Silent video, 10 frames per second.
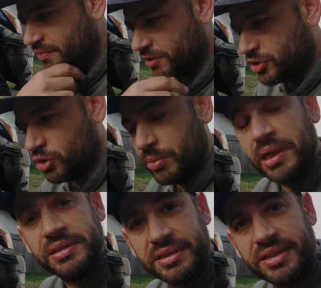every 2
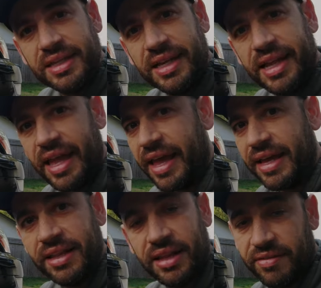months,
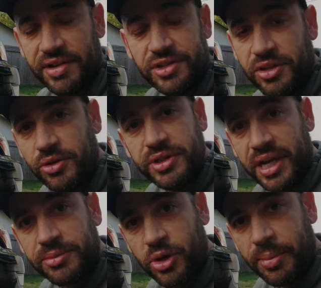and eventually those
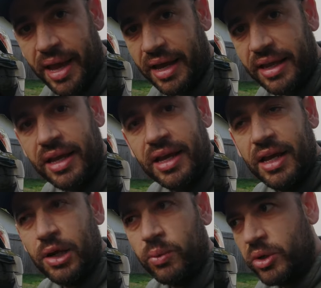items go bad.
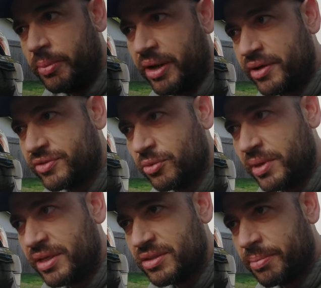Wheel bearings for
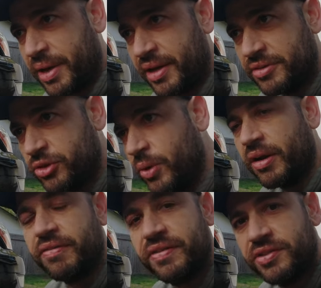me is about a
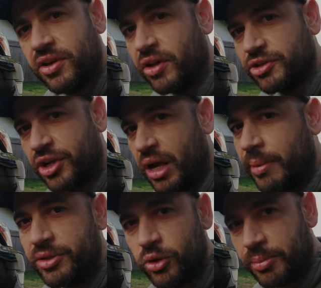$250
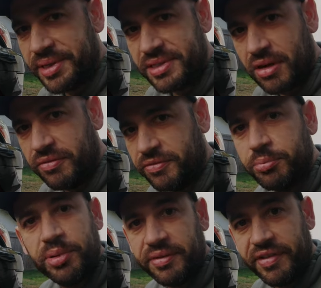job. I do them myself
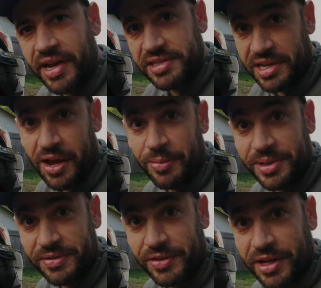pretty fast now
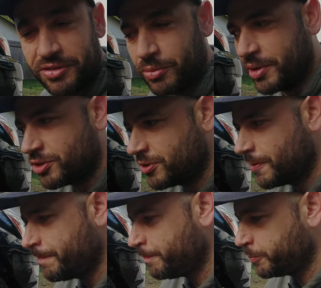because I've done it so much,